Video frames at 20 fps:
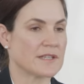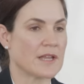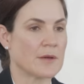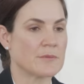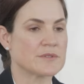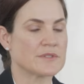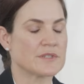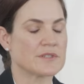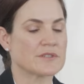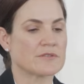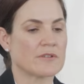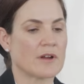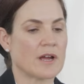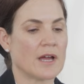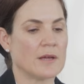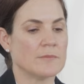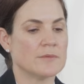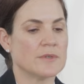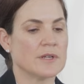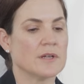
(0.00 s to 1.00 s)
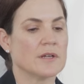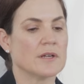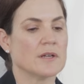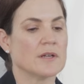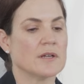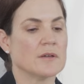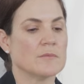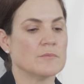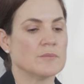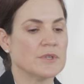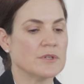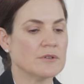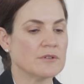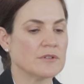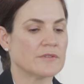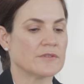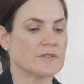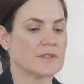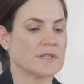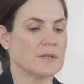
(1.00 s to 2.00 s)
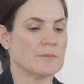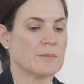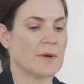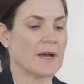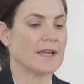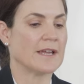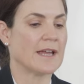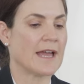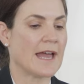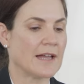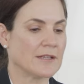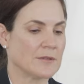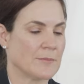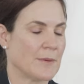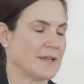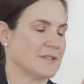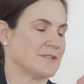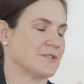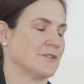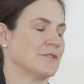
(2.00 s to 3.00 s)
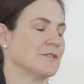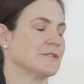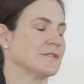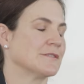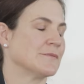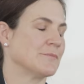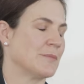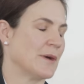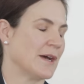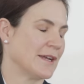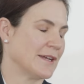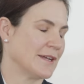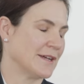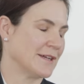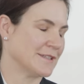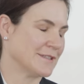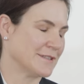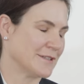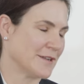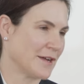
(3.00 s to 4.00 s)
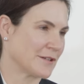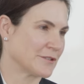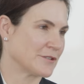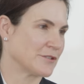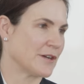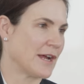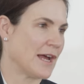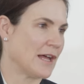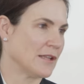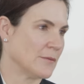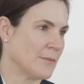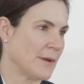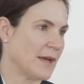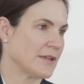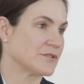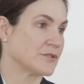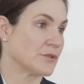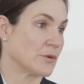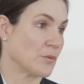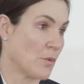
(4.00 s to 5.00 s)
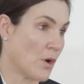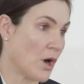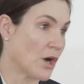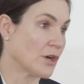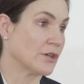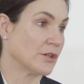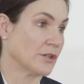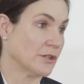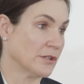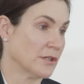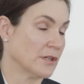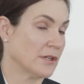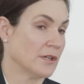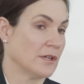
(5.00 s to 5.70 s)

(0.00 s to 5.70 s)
And that was described beautifully by Alabaster, by uh, Dr. Alabaster Walker.